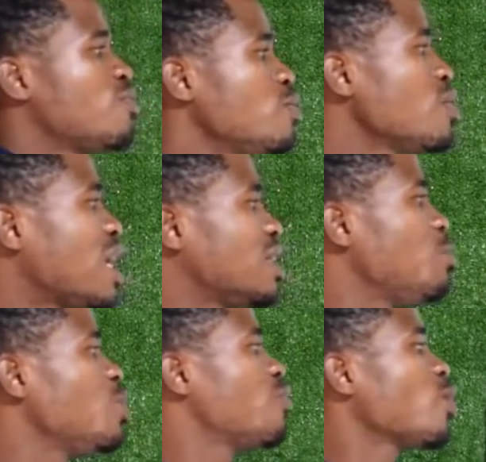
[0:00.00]
look at them,
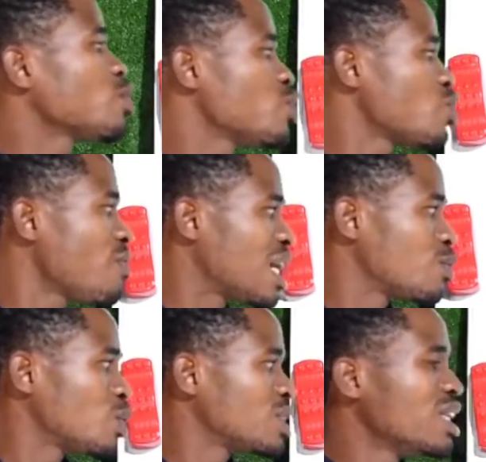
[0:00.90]
you discover that
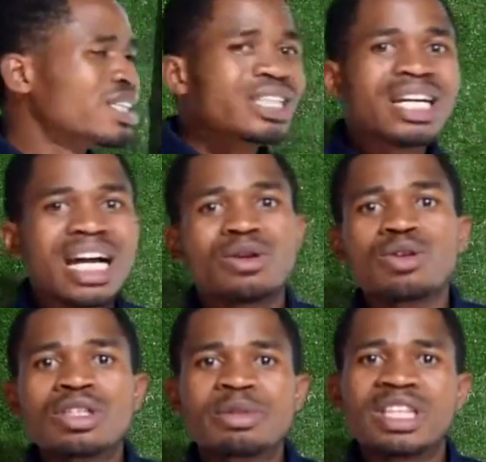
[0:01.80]
what? They can
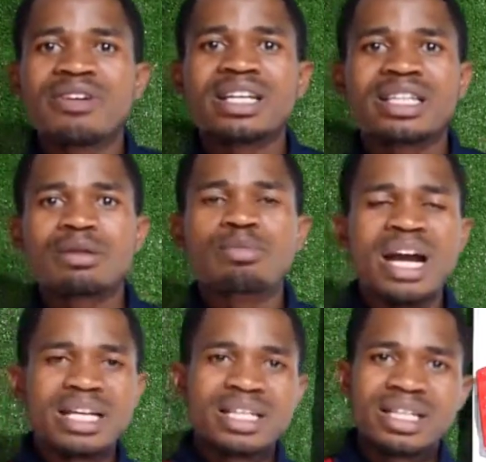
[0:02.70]
only be divided by
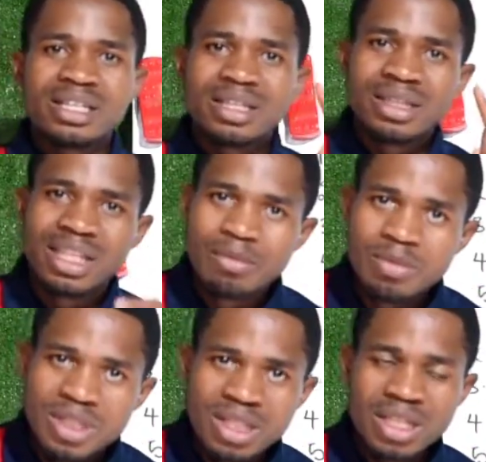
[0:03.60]
them
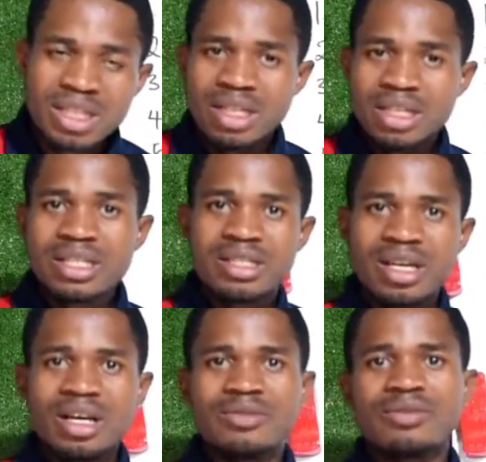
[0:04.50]

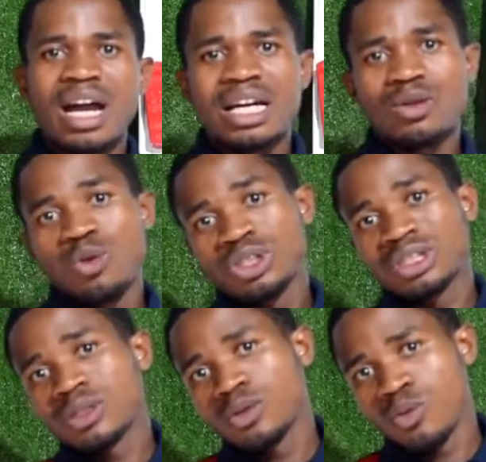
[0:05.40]
itself and
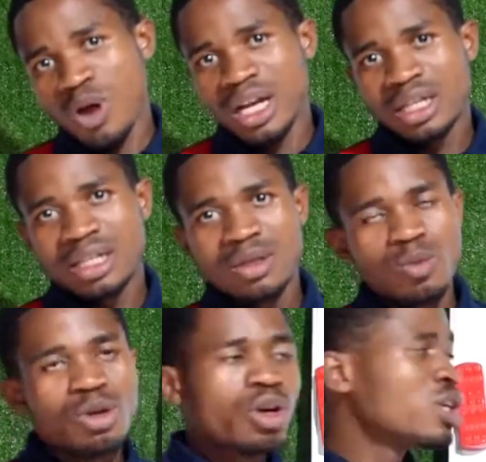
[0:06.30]
what? 1. We
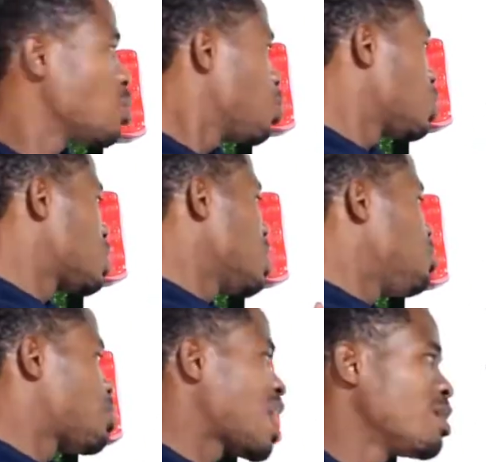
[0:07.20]
call them what?
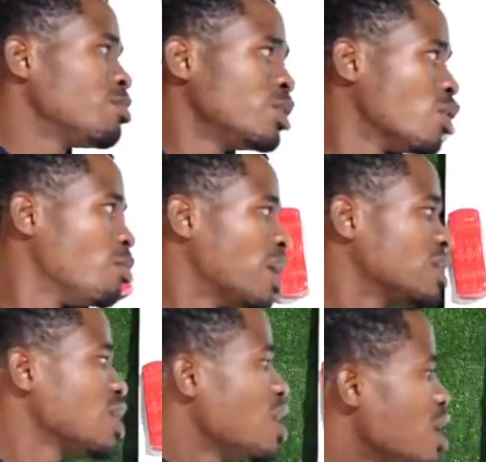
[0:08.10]
Prime
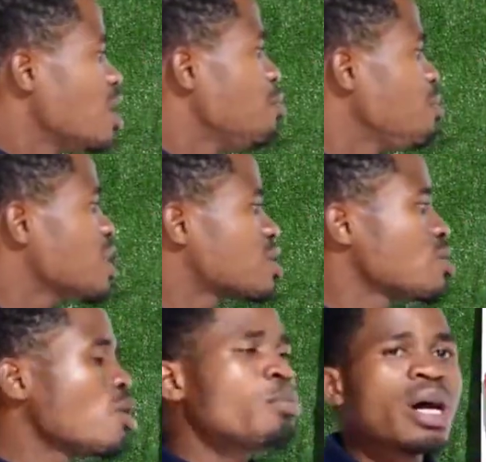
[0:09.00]
numbers. A mixed
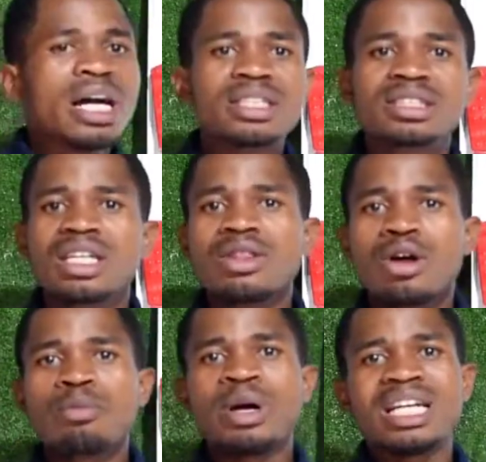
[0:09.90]
number is a
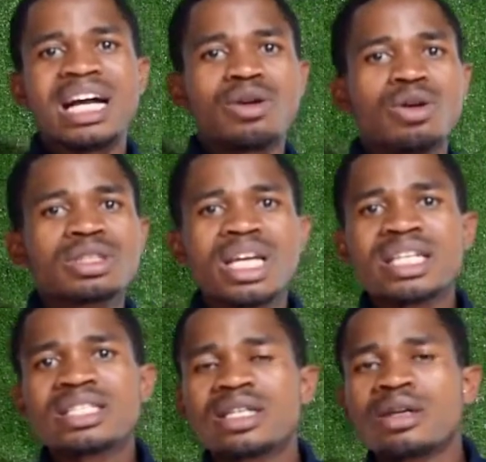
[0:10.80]
number that
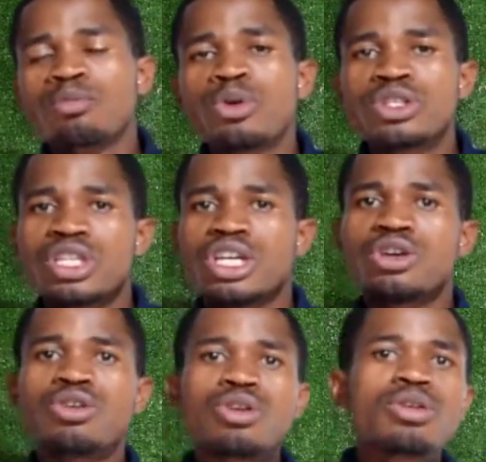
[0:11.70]
contains both a
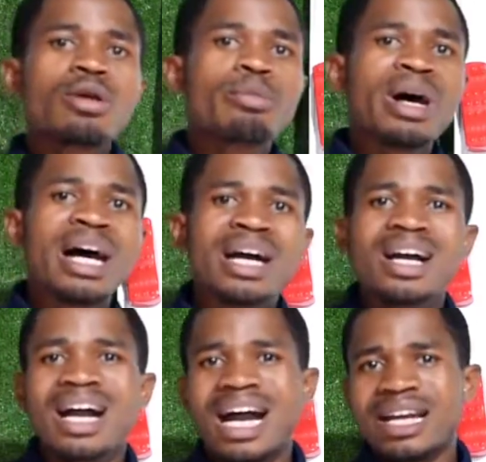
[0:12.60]
whole number
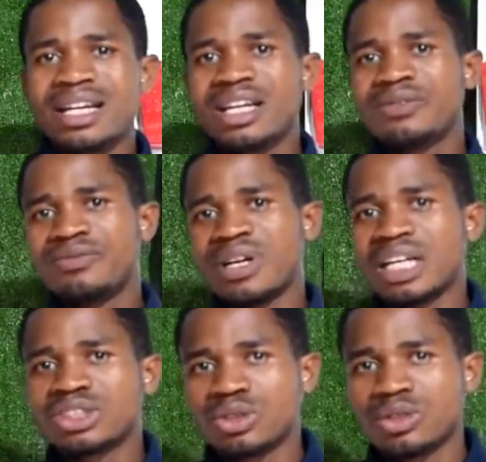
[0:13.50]
and a
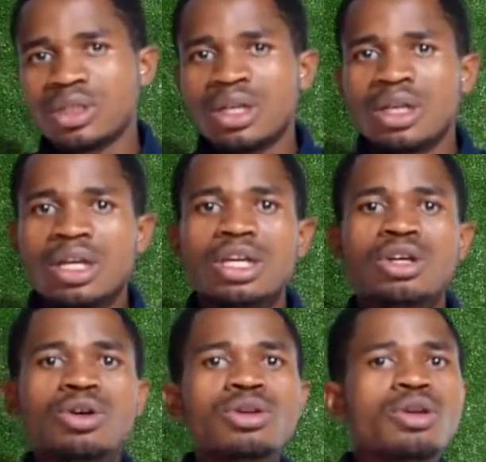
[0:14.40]
fraction. A
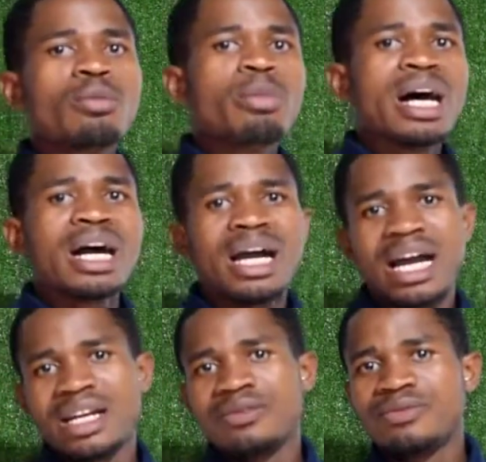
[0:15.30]
whole number
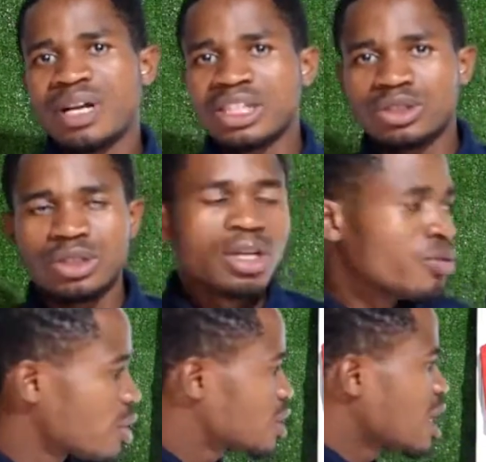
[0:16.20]
and a fraction.
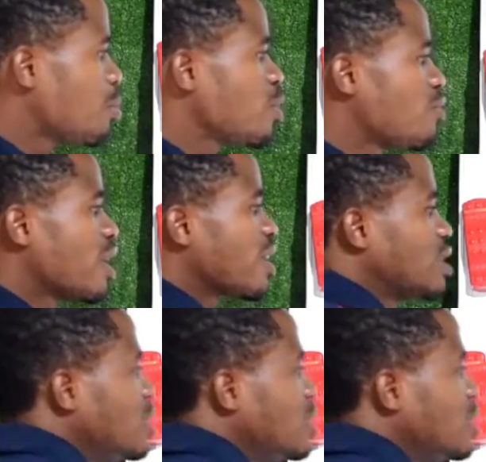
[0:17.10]
For example, if I write